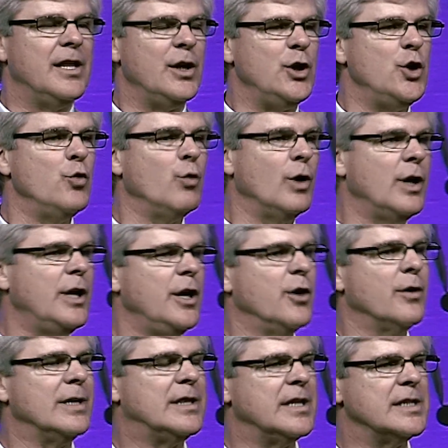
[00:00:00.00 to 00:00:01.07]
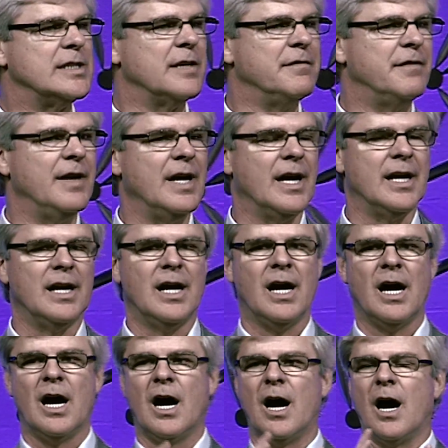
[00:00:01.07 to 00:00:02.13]
that you will hear at this event
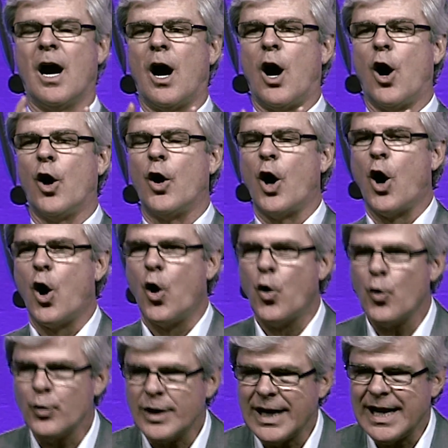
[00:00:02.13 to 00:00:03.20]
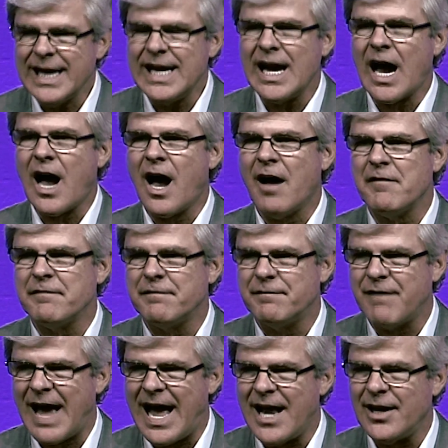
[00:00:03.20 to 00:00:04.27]
are only of
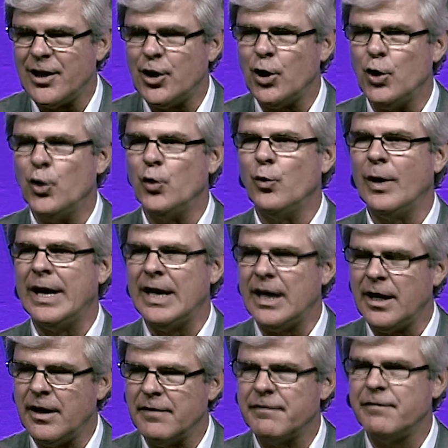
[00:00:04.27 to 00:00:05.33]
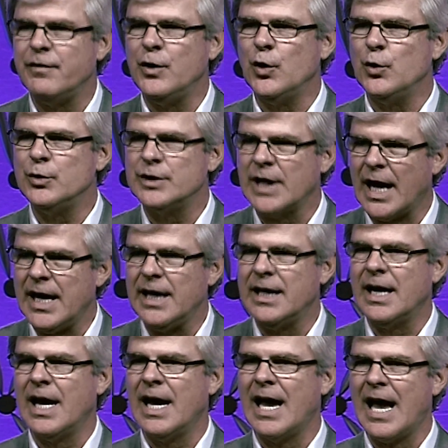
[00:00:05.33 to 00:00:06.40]
value if you
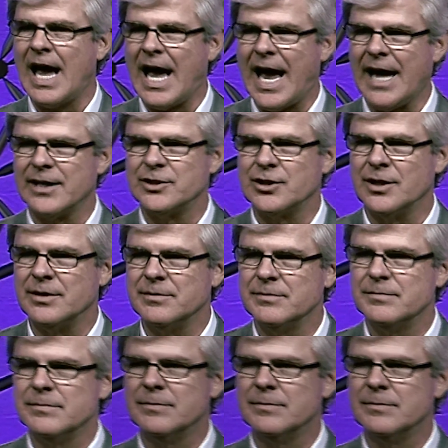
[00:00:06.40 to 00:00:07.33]
take action.